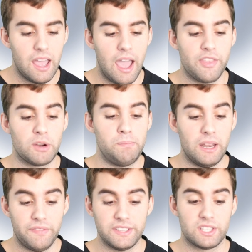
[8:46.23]
and there are
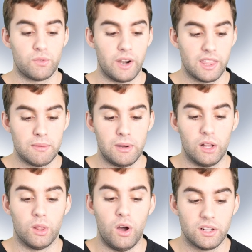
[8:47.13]
benefits to running them
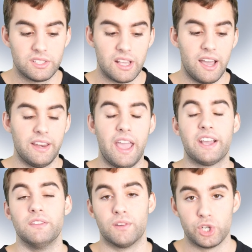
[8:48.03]
alongside a
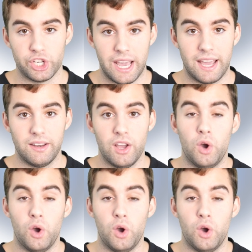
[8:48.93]
conversion ad.